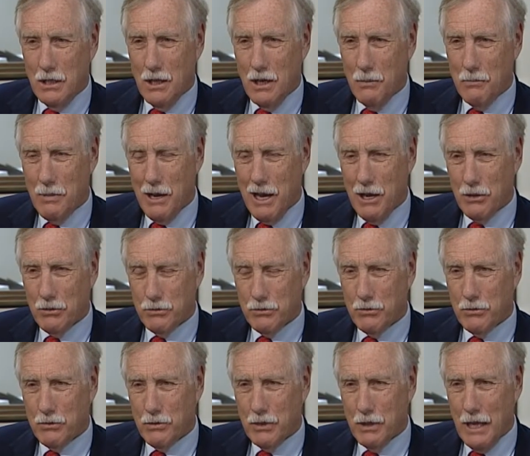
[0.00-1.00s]
about
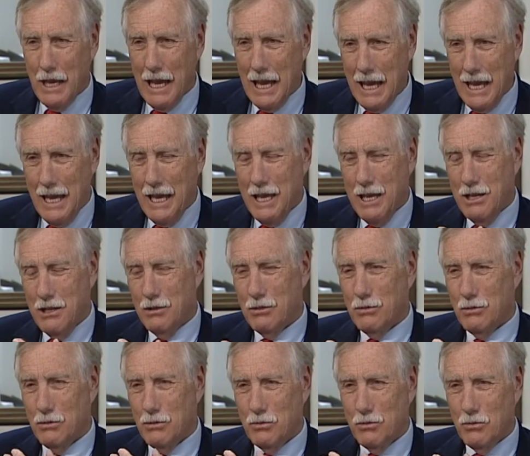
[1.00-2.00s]
a
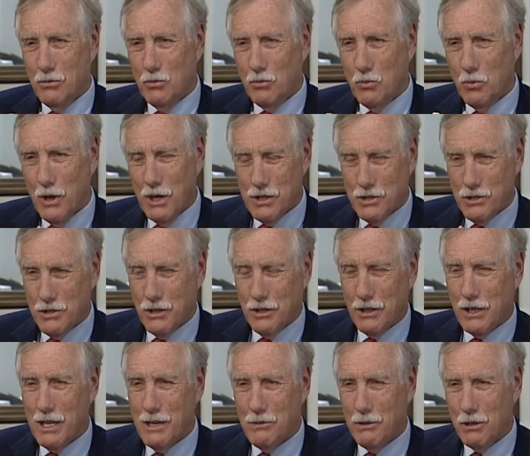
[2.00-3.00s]
was
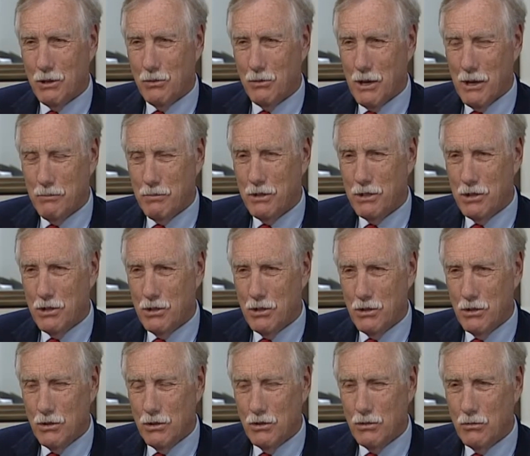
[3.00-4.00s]
there chemical weapon,
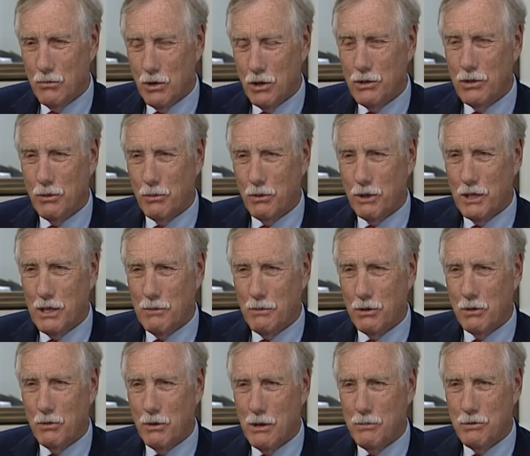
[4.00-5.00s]
were there
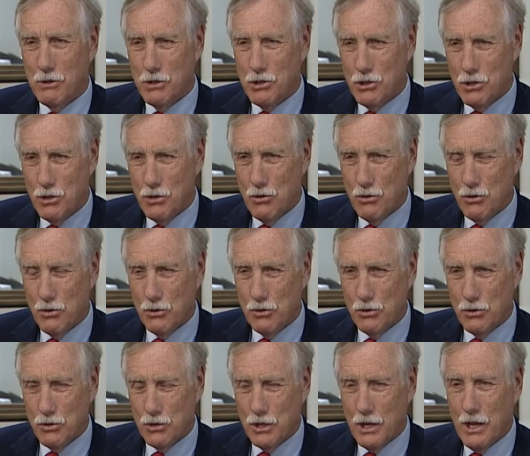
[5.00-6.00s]
chemical weapons
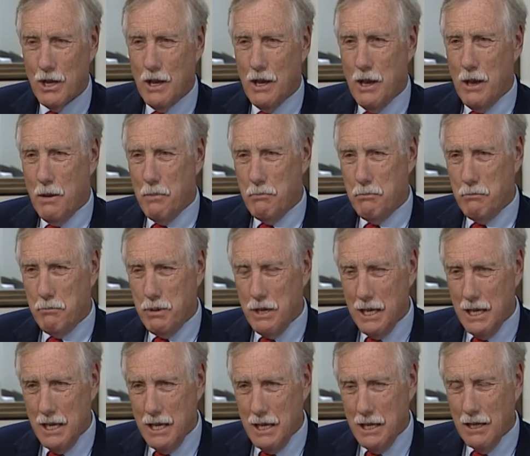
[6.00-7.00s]
used?
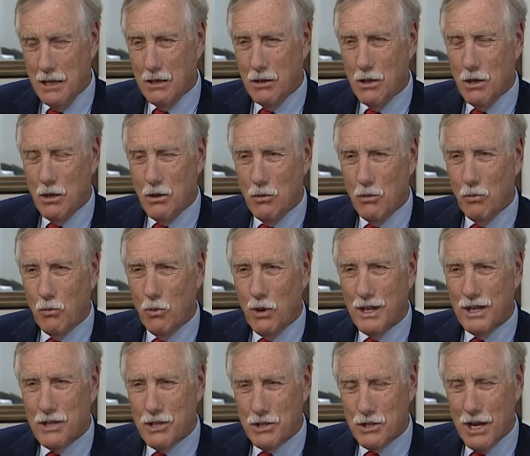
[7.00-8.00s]
B,
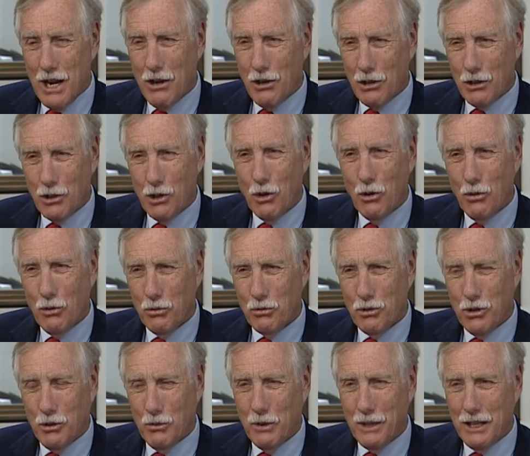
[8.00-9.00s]
what is our goal
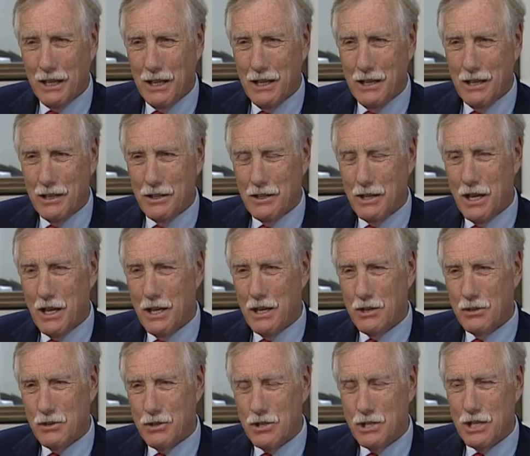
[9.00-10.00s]
going in?
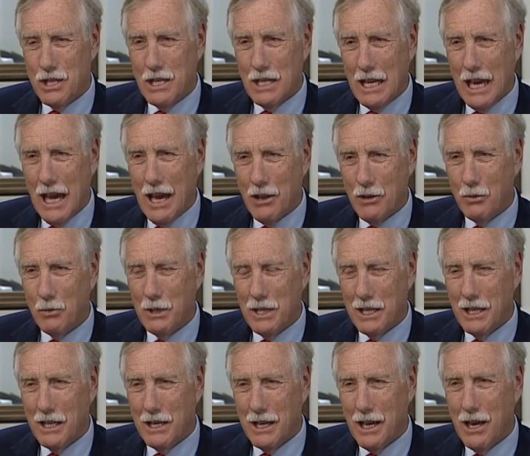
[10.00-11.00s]
And C, how do we
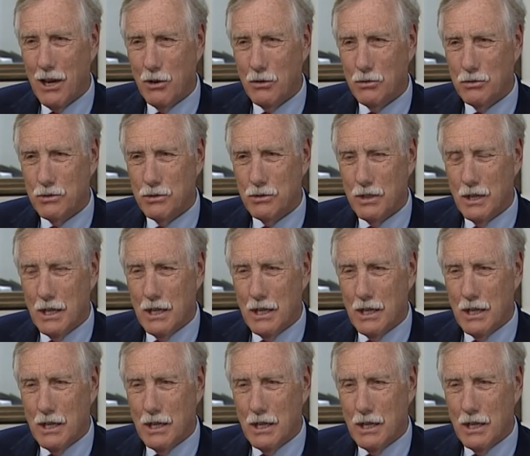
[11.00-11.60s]
get out?